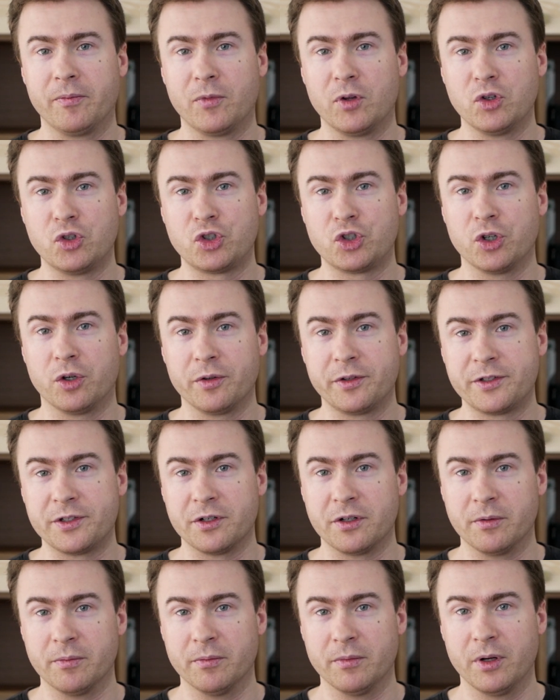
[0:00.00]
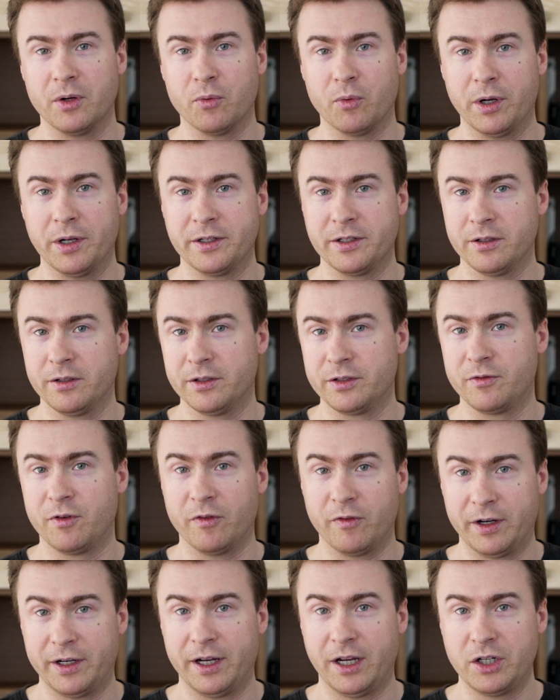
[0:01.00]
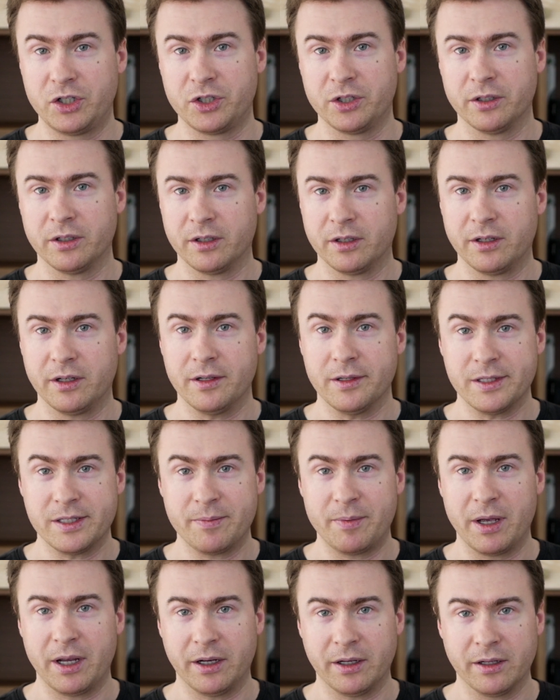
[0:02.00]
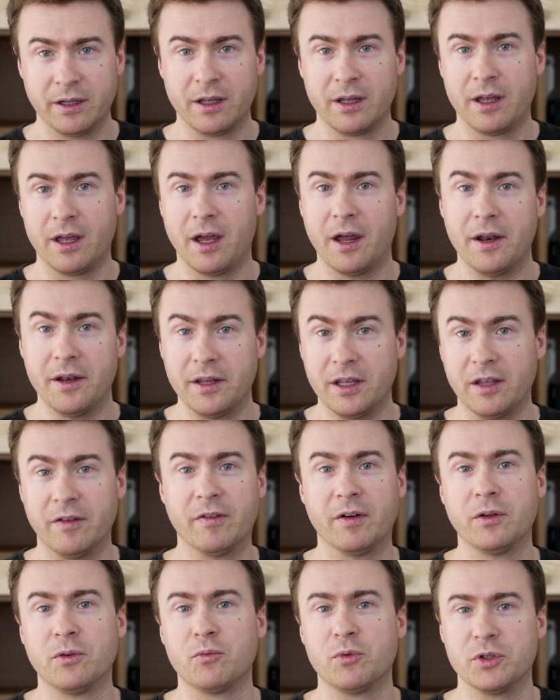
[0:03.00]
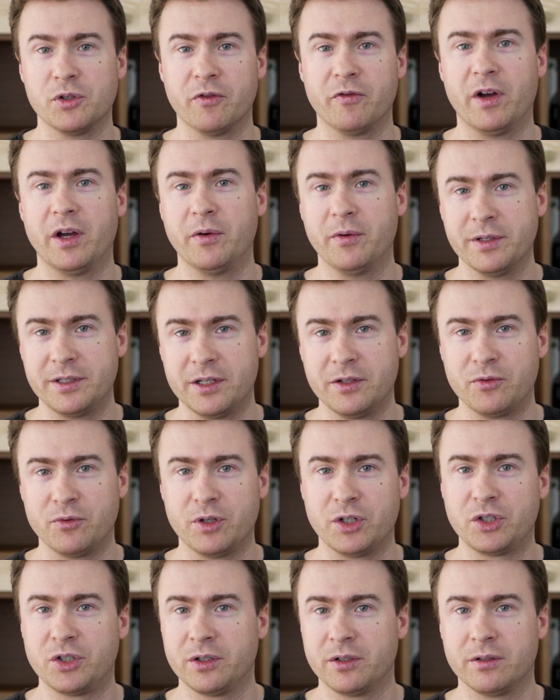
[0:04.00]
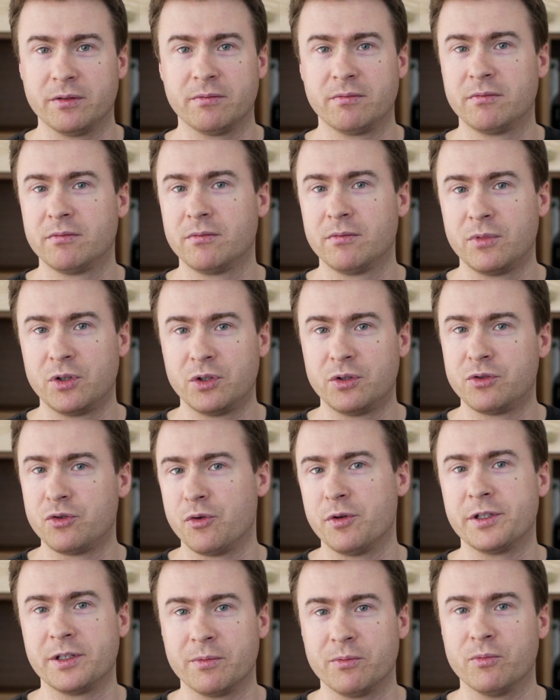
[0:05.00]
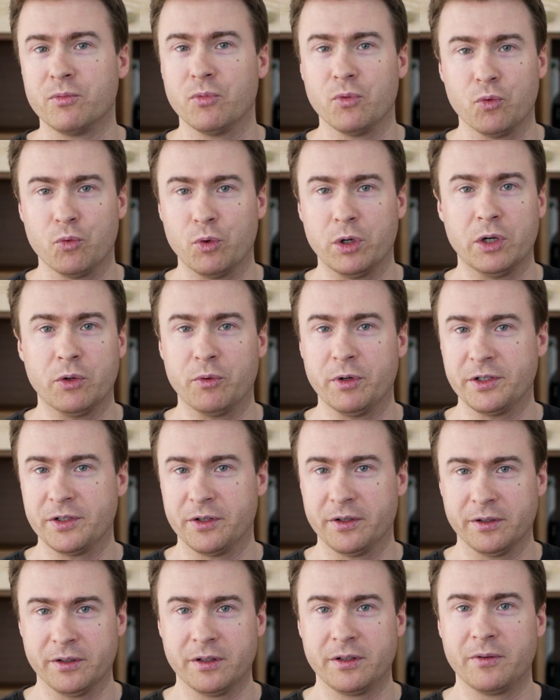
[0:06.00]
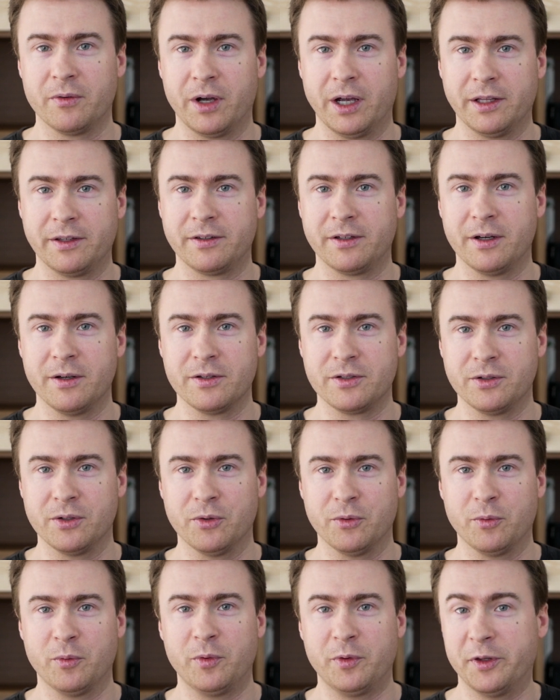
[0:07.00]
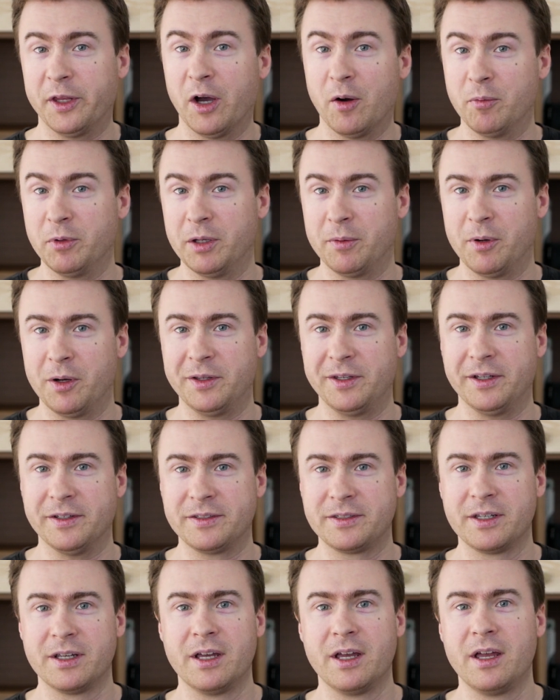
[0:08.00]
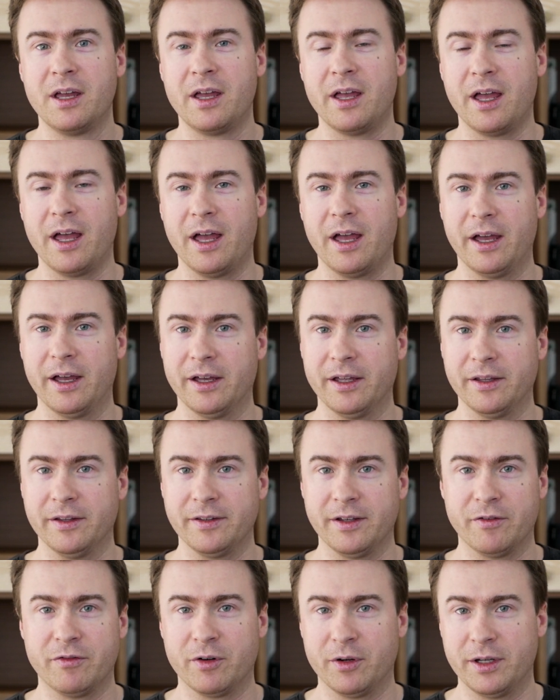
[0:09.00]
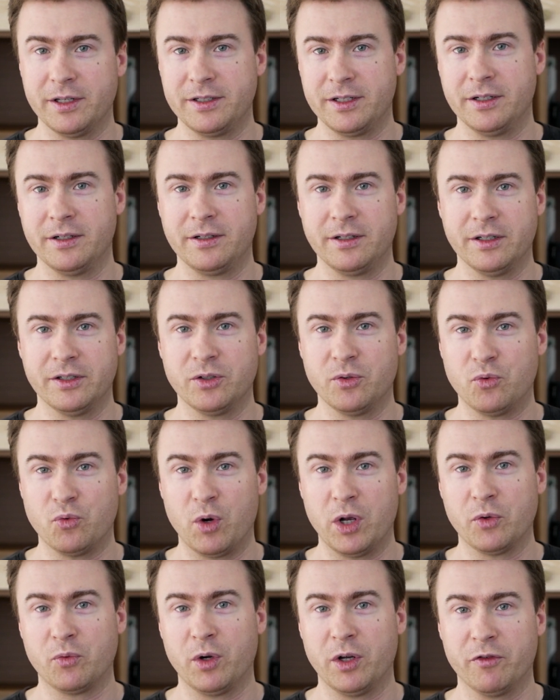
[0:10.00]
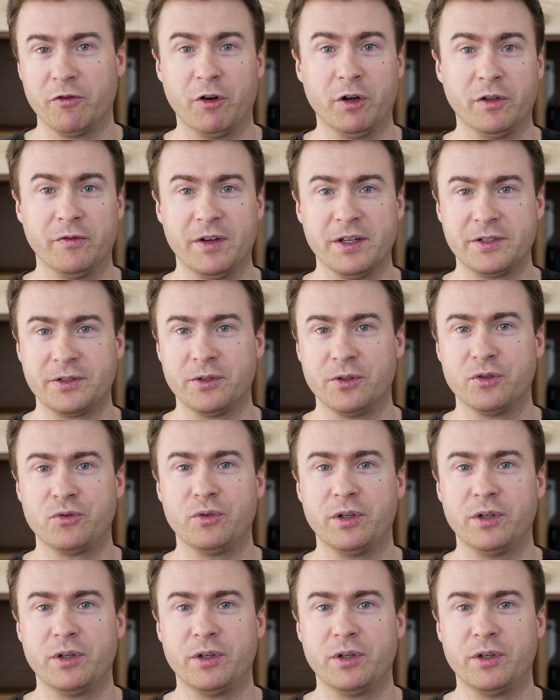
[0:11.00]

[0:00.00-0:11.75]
short-term rentals for vacation in Spain, and even with the virus situation, tourism will return, right? There is no doubt about it. And therefore, I think it's a great way for investors to